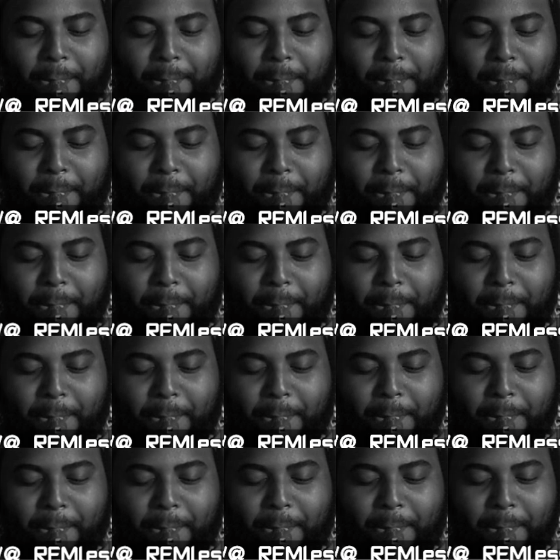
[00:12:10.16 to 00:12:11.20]

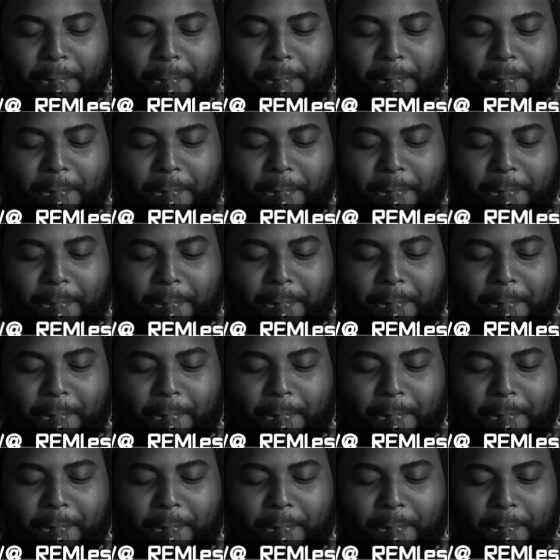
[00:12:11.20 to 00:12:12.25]
The person shown says nothing.